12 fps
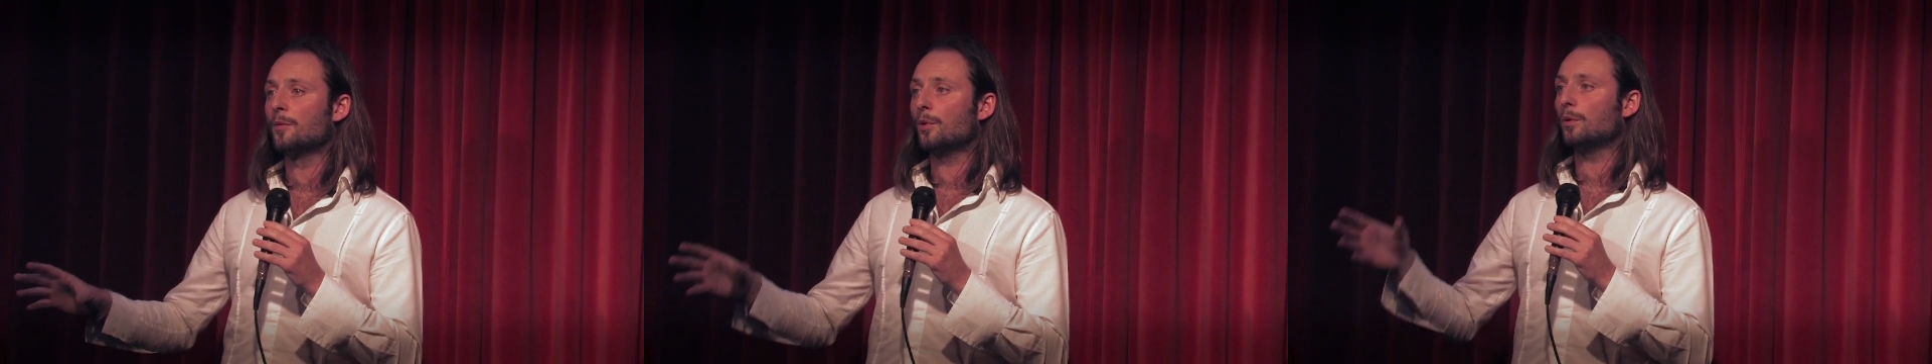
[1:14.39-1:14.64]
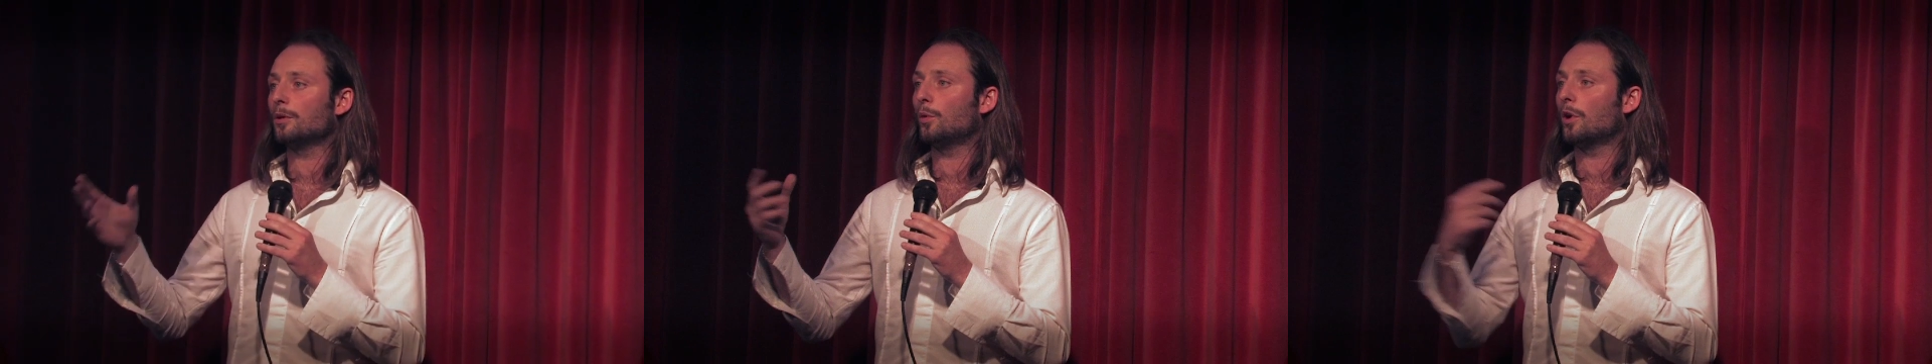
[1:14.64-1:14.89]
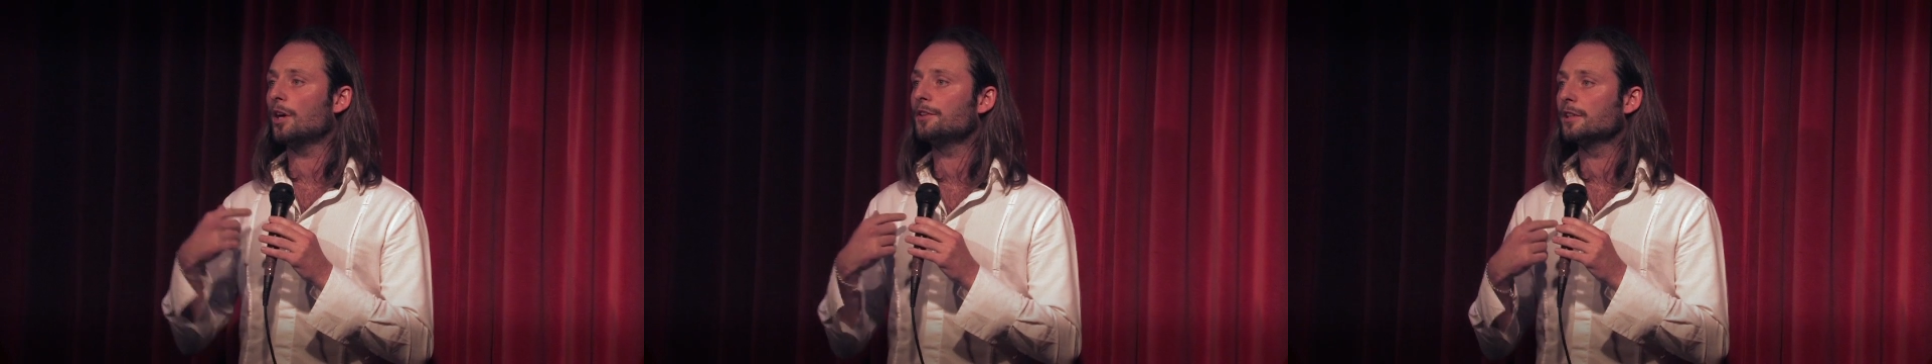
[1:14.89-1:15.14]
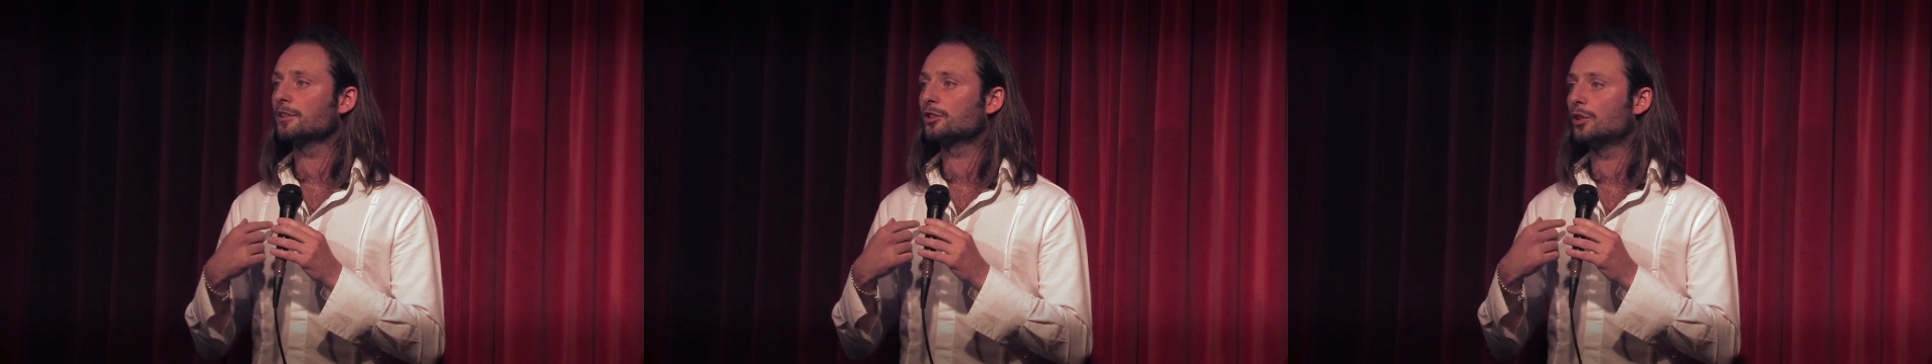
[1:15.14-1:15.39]
But what I
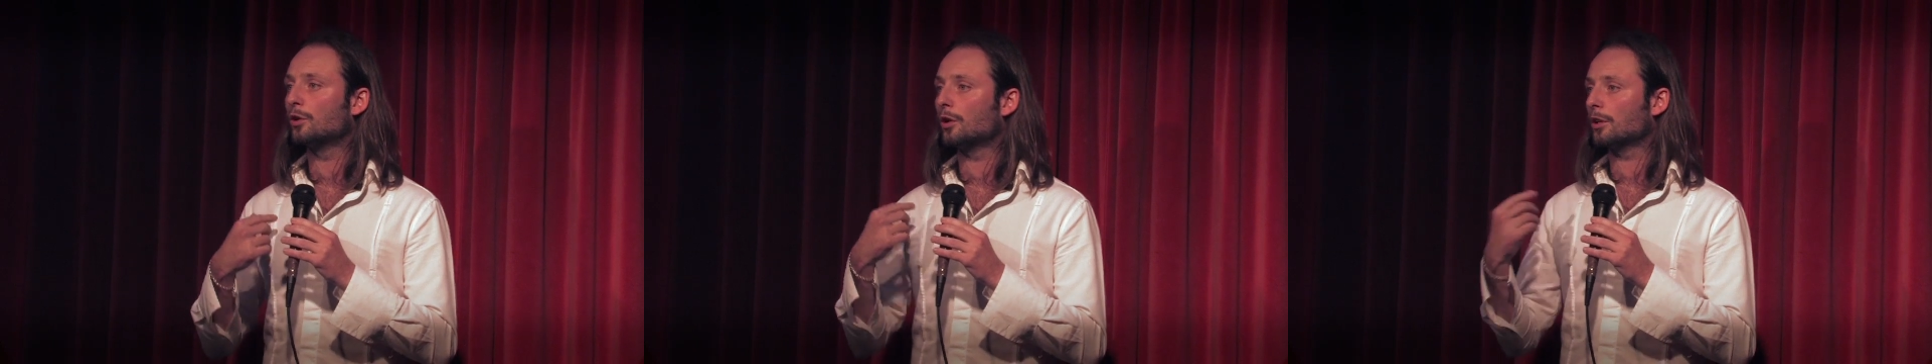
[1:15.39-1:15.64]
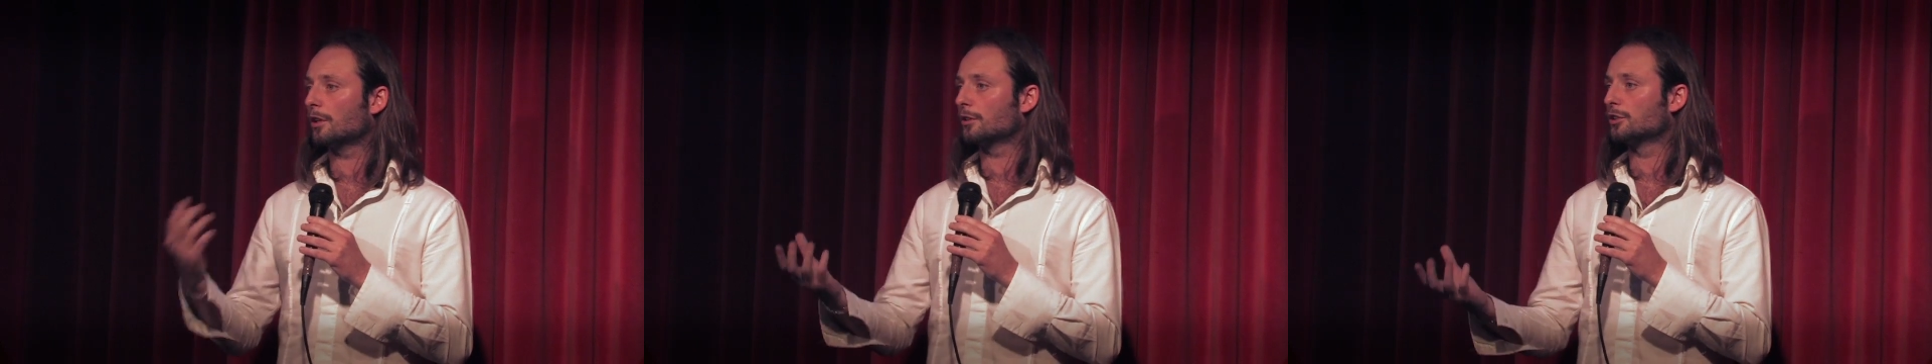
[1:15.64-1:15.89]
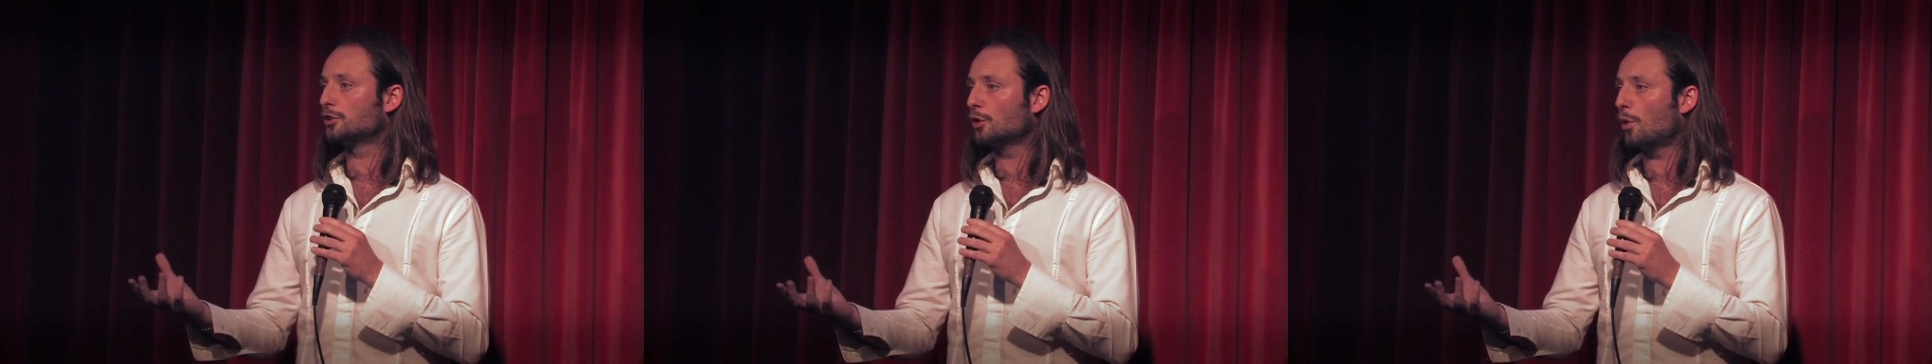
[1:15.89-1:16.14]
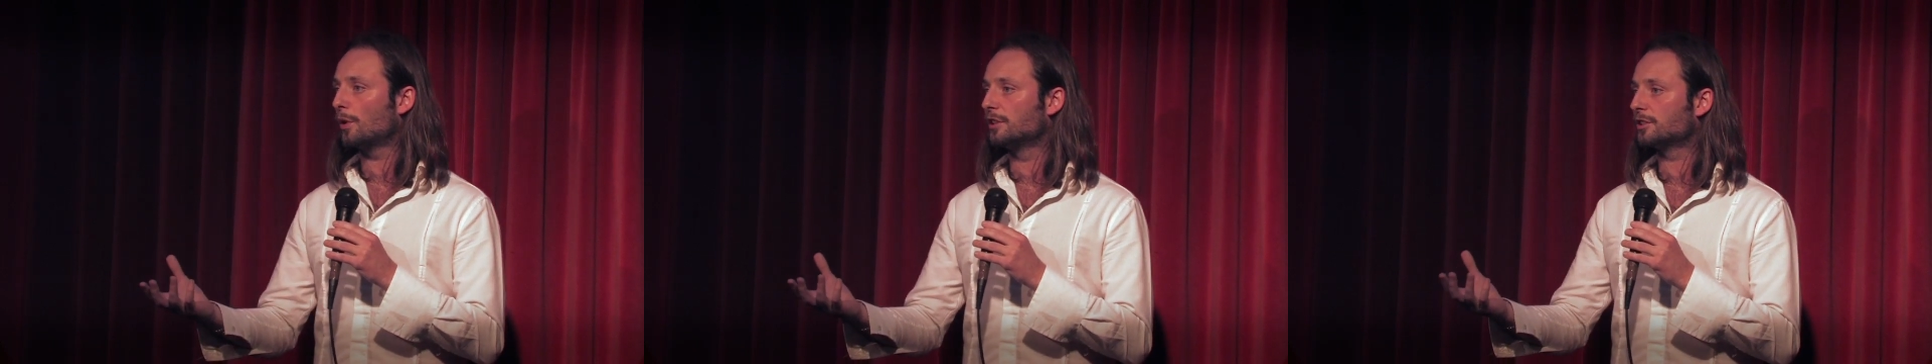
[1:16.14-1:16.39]
think is cool are the
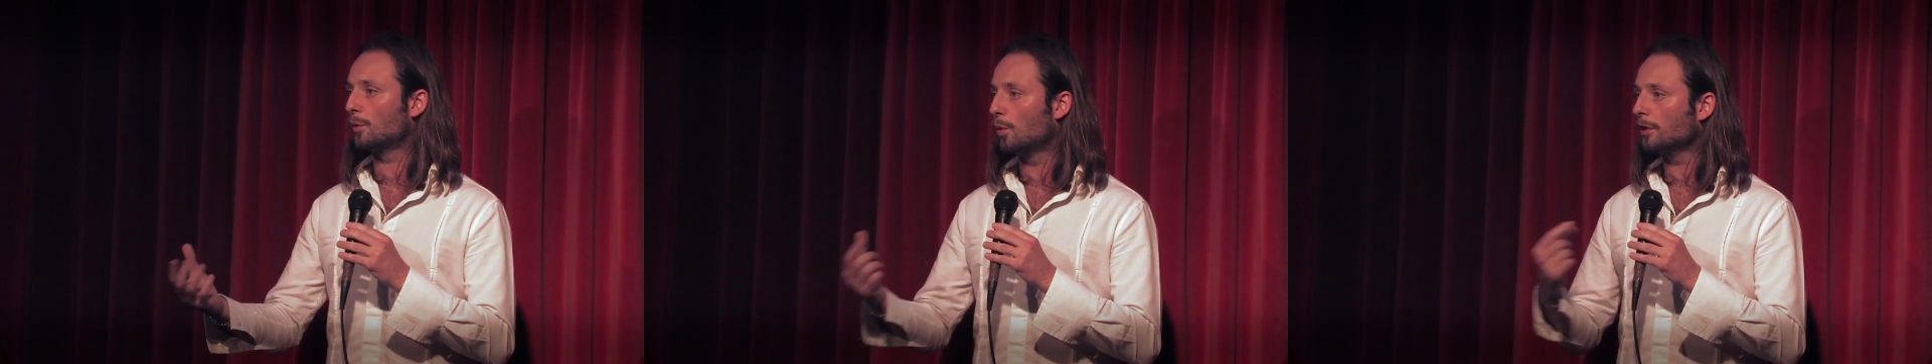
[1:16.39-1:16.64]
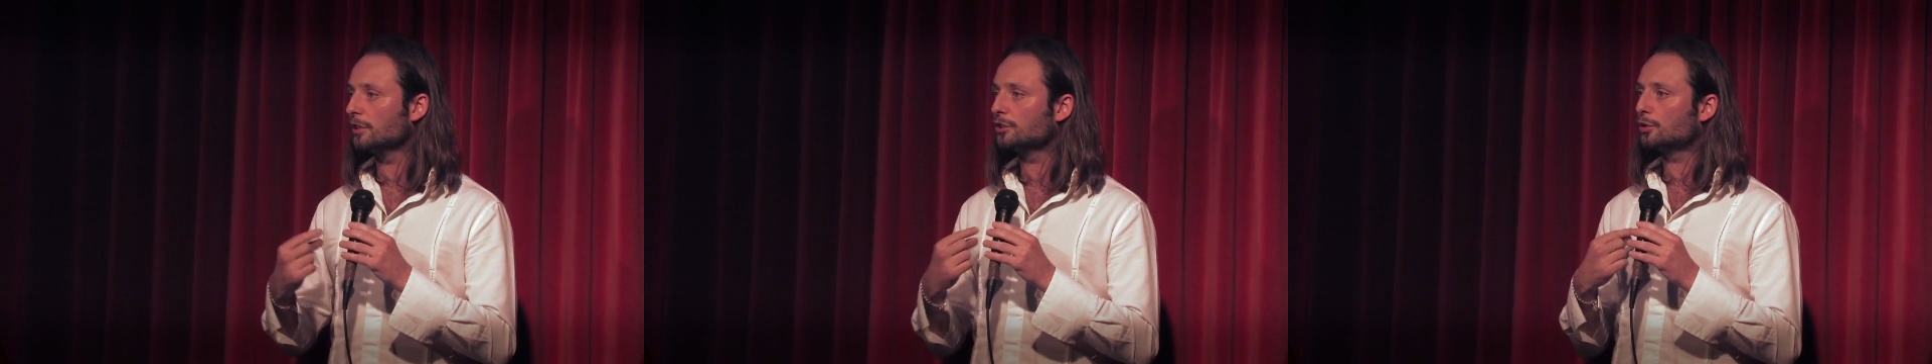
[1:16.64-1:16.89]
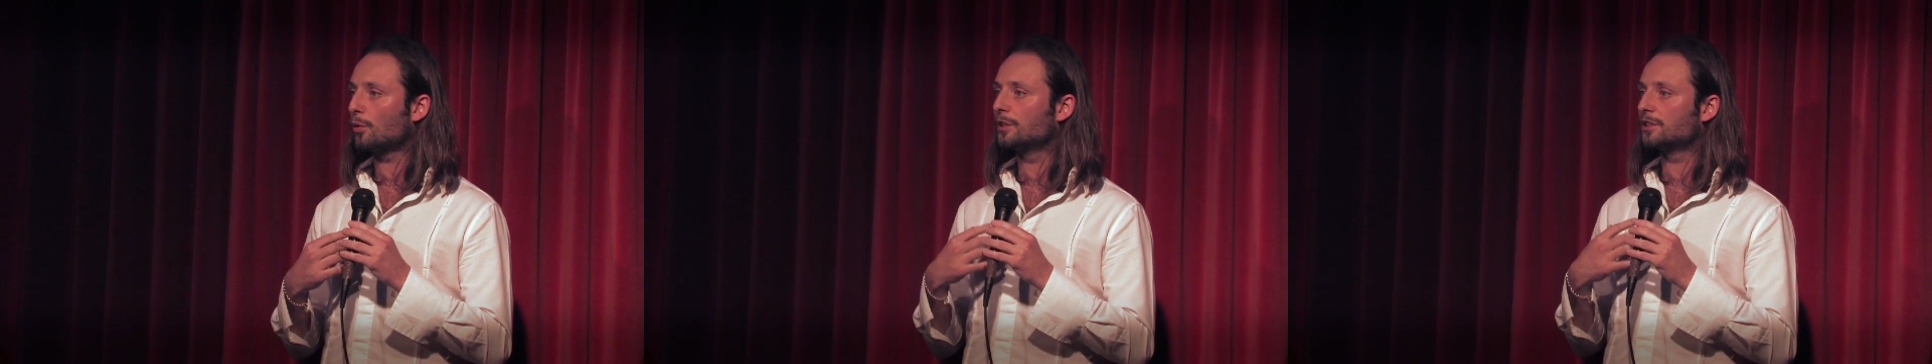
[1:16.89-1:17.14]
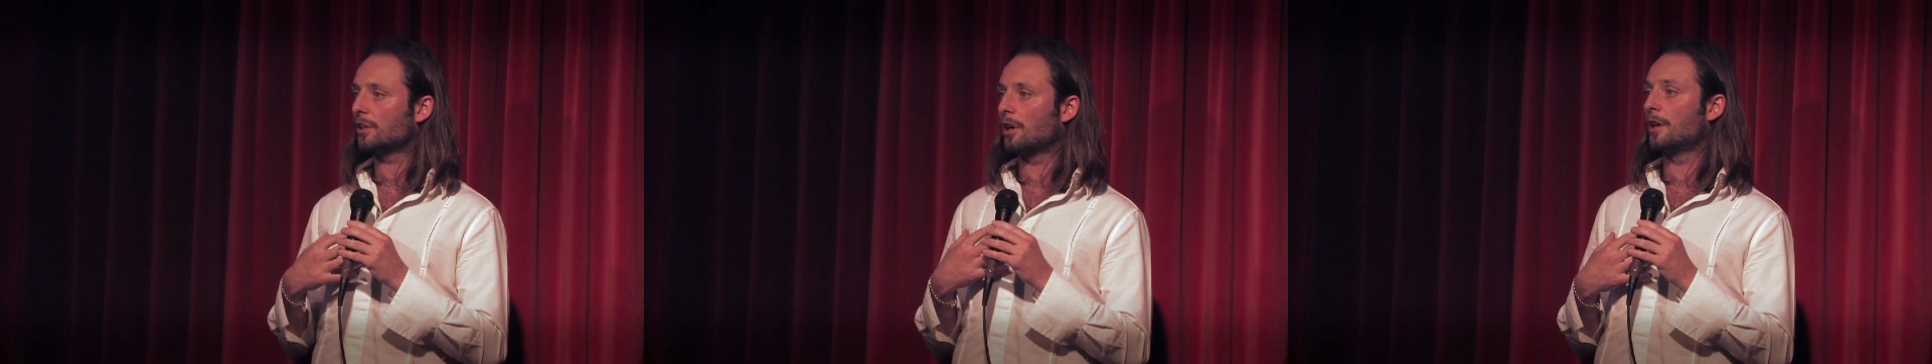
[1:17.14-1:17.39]
stories. And one of the stories
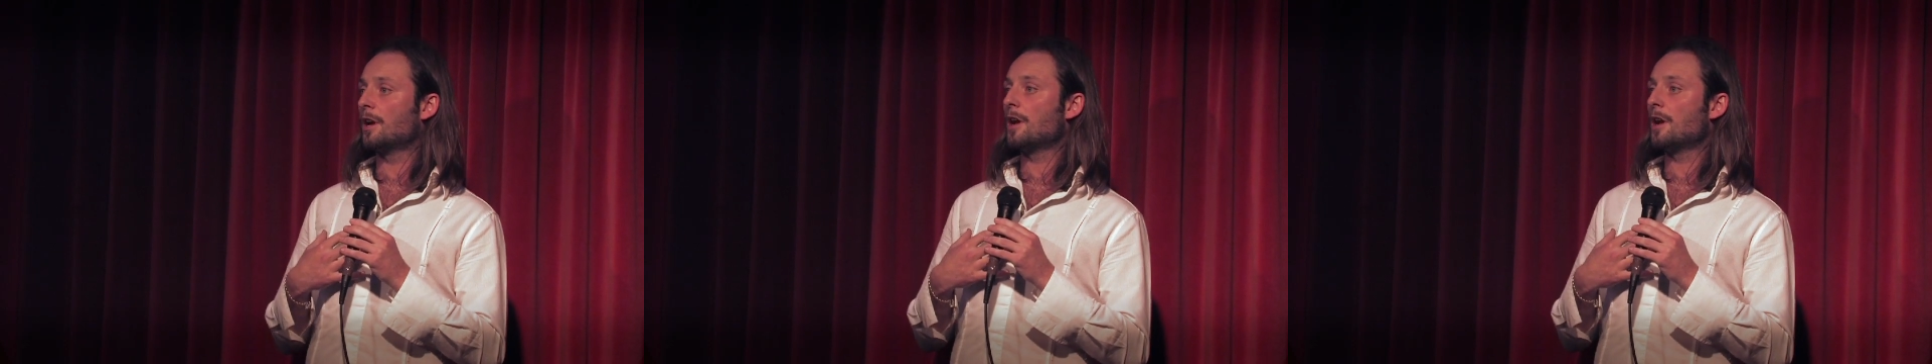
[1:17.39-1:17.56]
that I